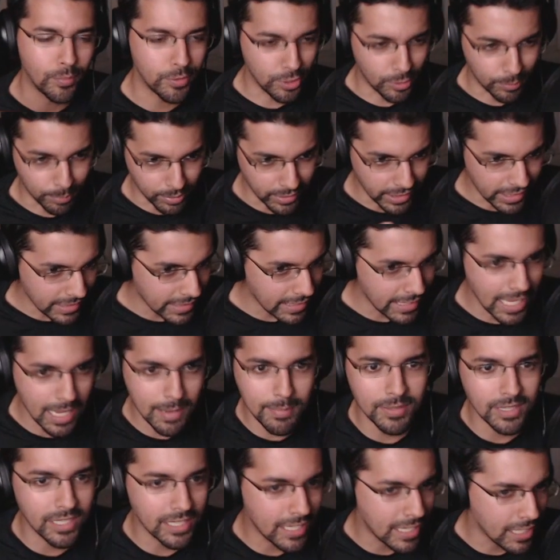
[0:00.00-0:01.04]
When you're playing the
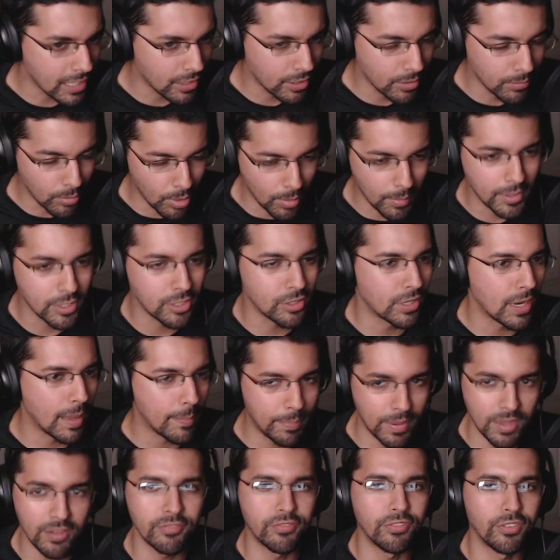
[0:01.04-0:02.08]
game in the heat of the moment, you're
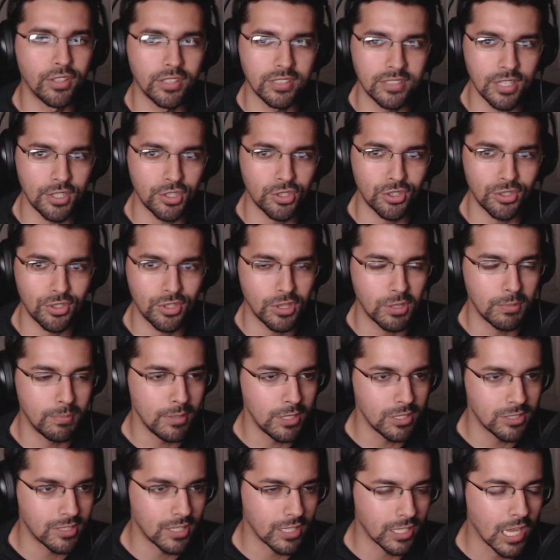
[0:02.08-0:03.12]
not paying full attention to the
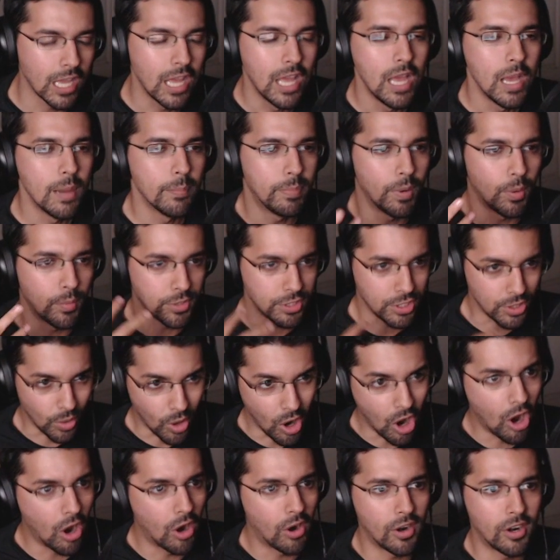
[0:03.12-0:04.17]
music. But when you
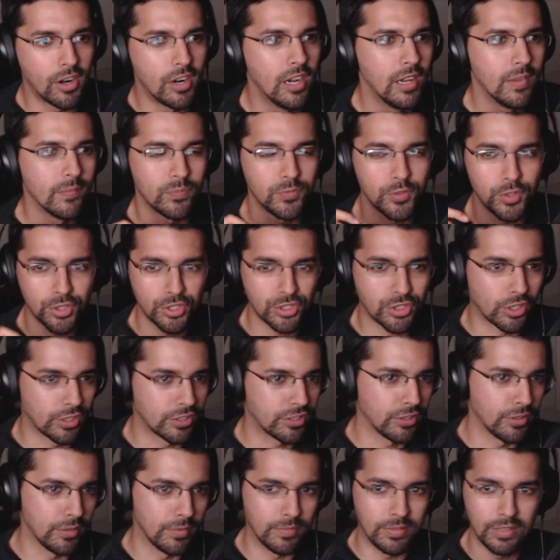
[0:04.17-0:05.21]
are, you
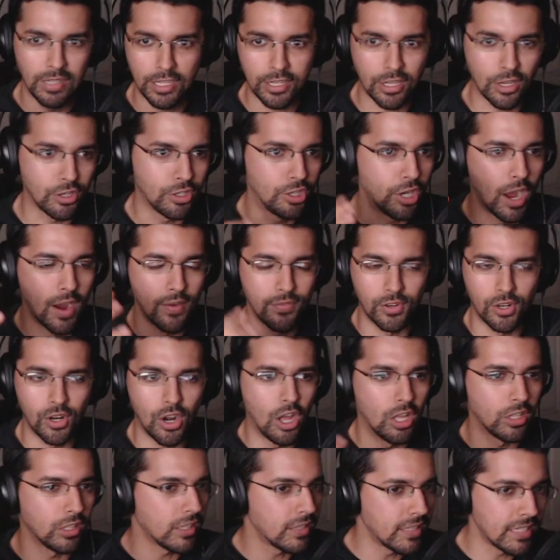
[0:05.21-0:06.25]
start to, uncover
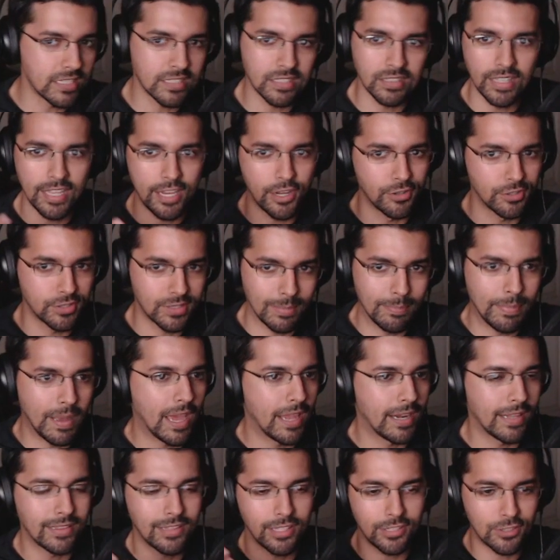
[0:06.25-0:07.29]
all of these layers
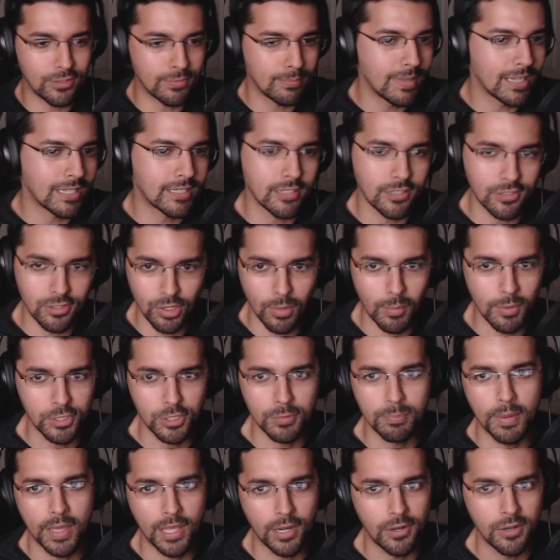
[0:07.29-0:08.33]
about it that just makes it so
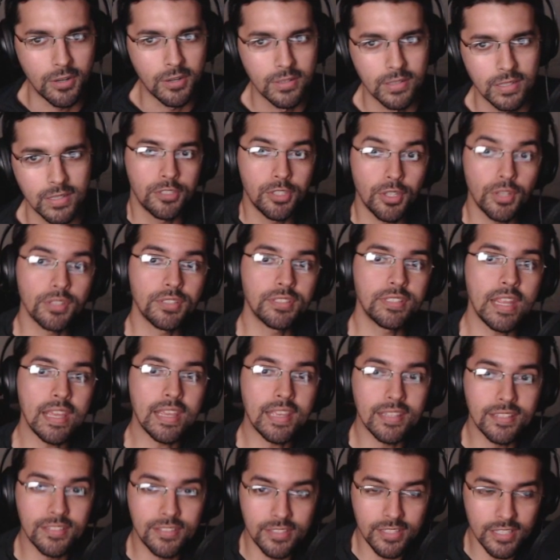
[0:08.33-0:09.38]
much better. So to stay
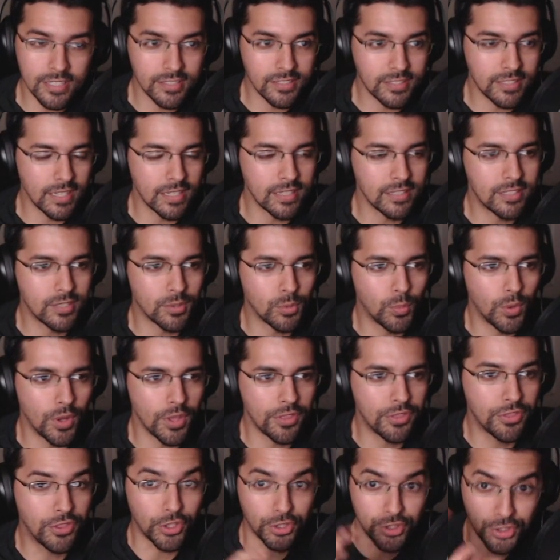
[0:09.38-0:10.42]
consistent
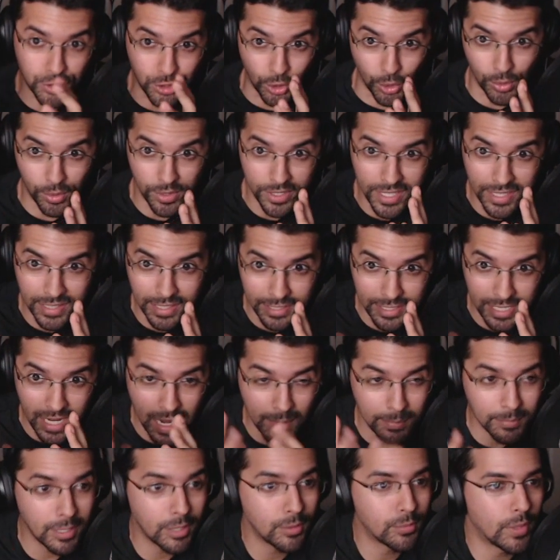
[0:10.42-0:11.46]
with the story and the
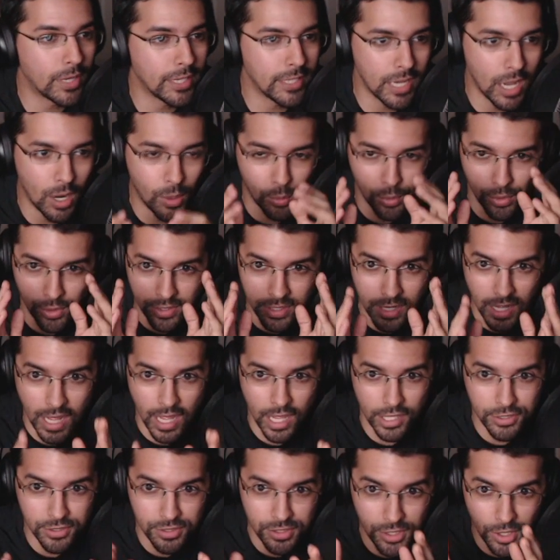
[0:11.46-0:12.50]
timeline, right now we're in
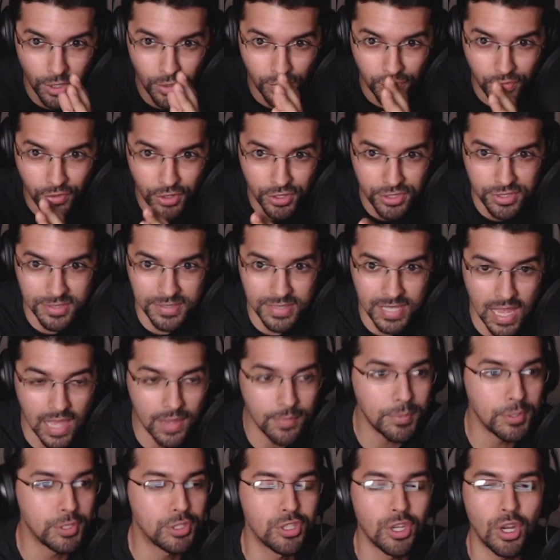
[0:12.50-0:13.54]
Hanzo versus
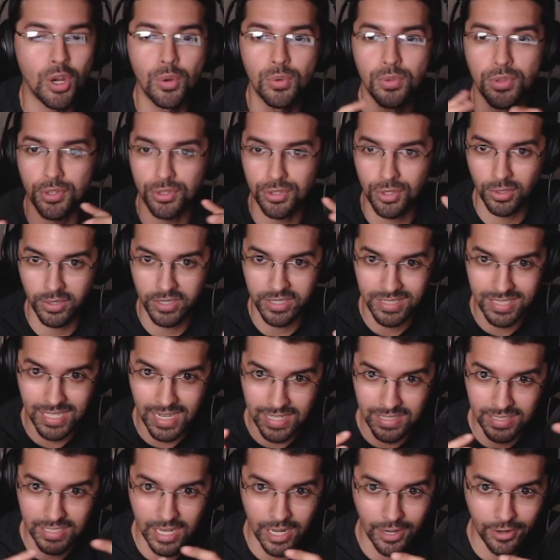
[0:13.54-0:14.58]
Hebijo, where there's only
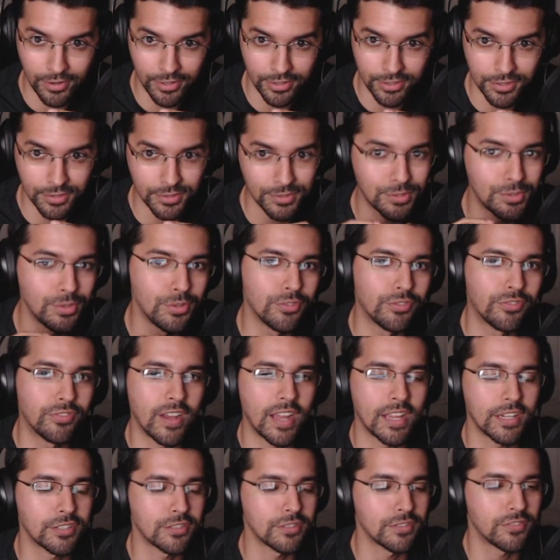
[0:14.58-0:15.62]
10 characters, 2
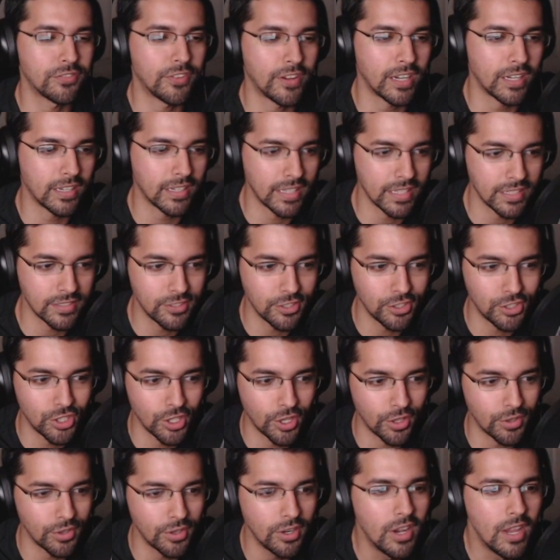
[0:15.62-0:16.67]
factions fighting against each
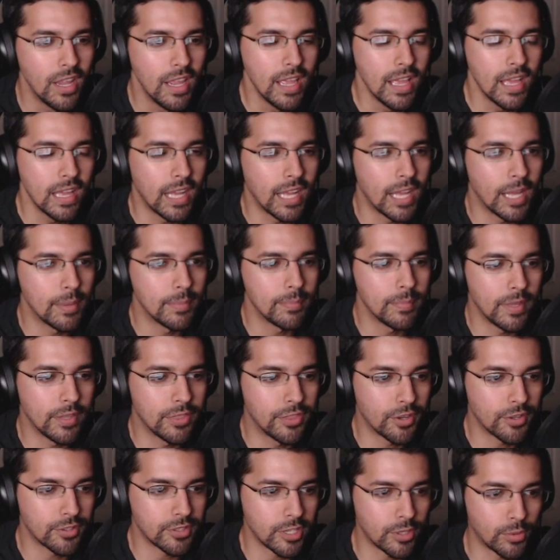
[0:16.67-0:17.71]
other. And
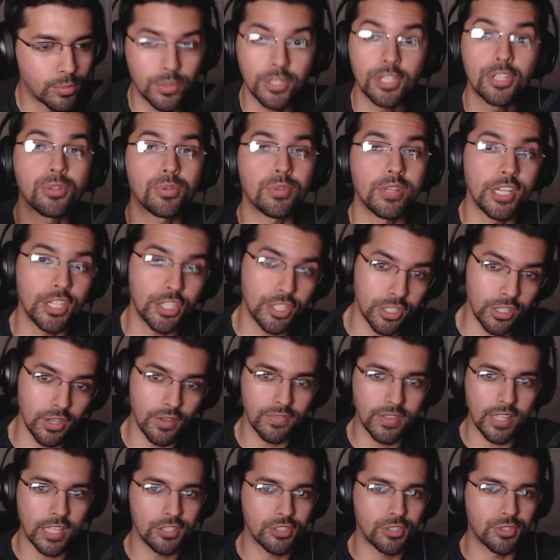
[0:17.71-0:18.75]
there's a recreation
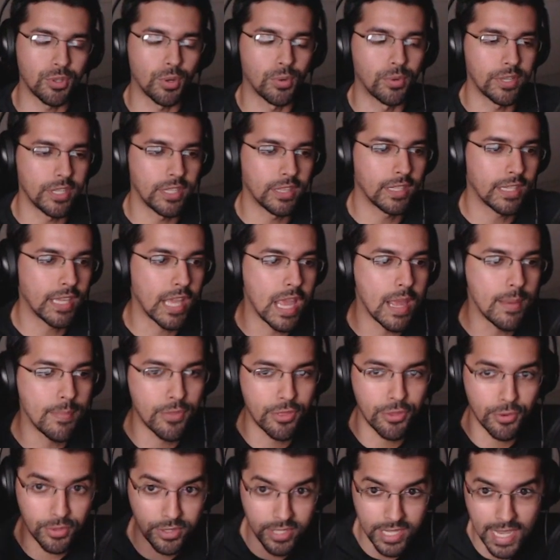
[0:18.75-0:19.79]
of that story in the game
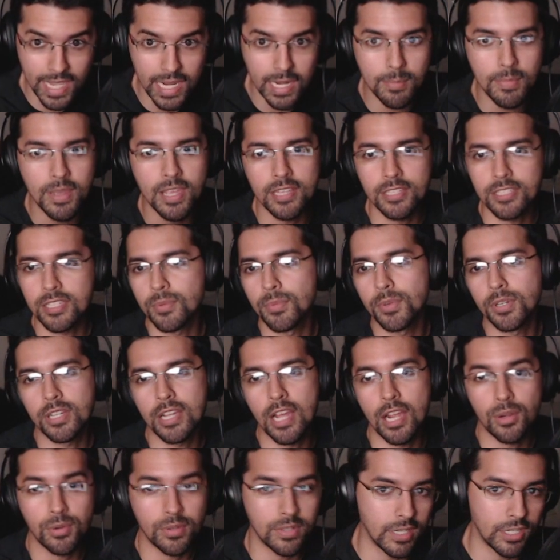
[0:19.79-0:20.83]
through the anime, Senran
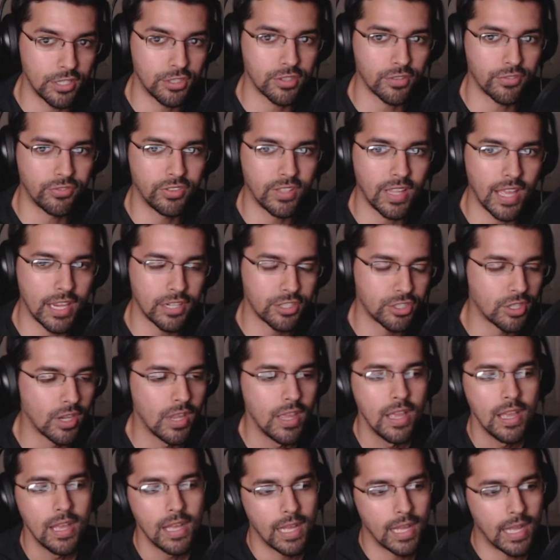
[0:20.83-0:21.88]
Kagura Ninja Flash.
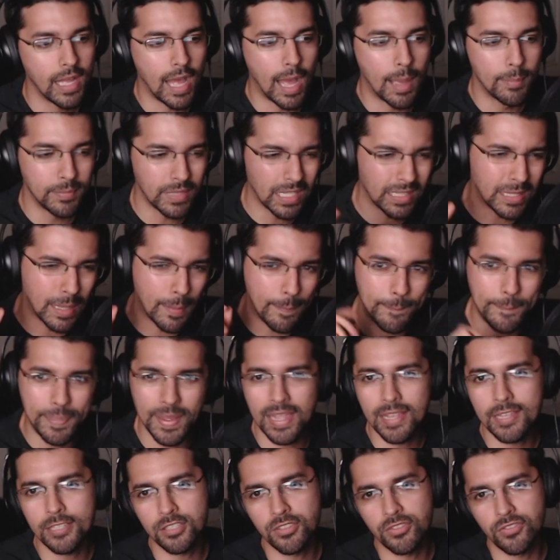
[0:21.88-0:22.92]
I'm not the
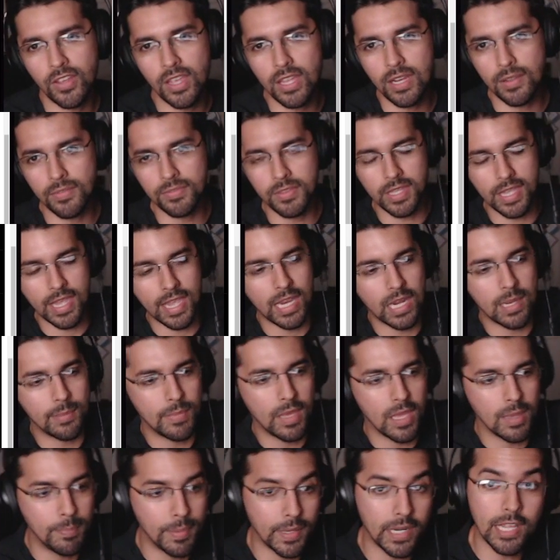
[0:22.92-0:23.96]
biggest fan of the
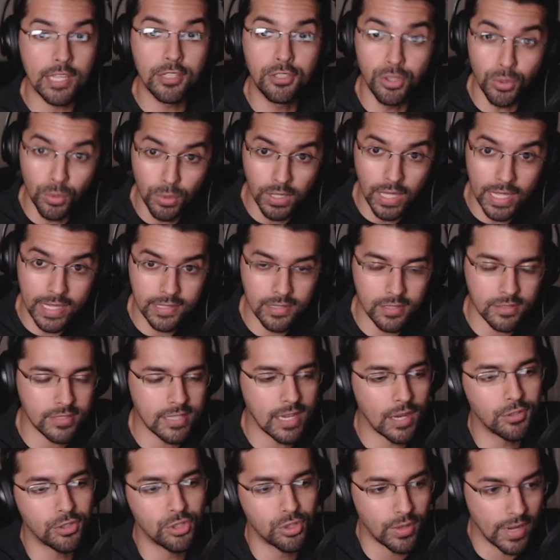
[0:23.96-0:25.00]
anime, but I do like the
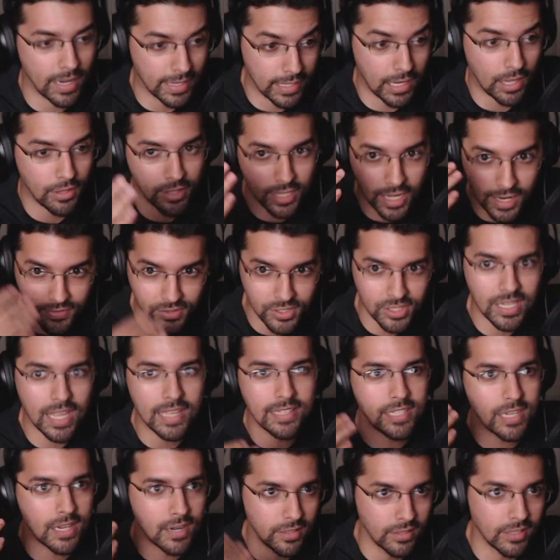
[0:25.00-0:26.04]
soundtrack now that I've
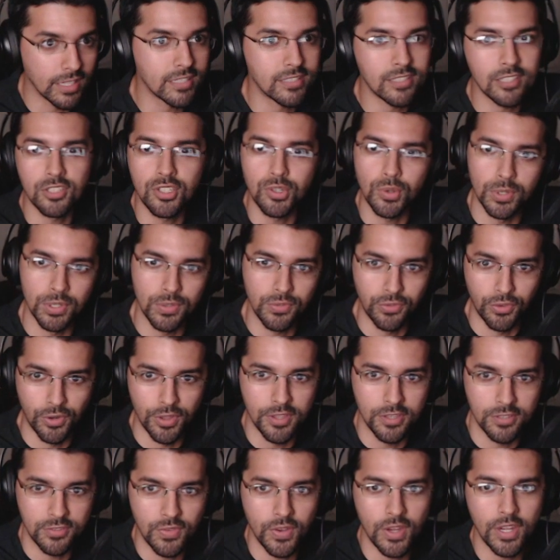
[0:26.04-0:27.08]
sat down and listened to it for
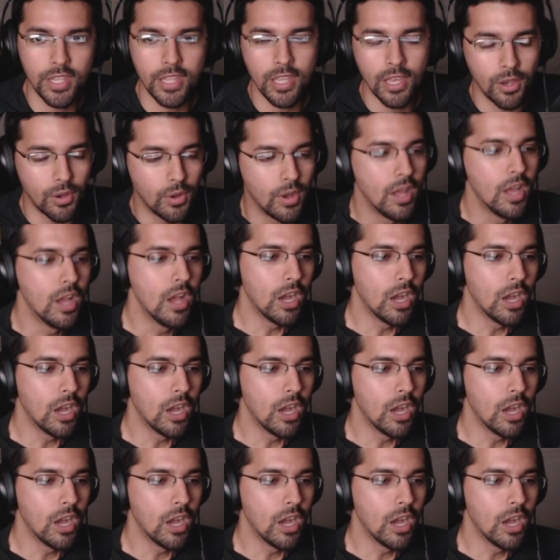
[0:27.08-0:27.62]
this video.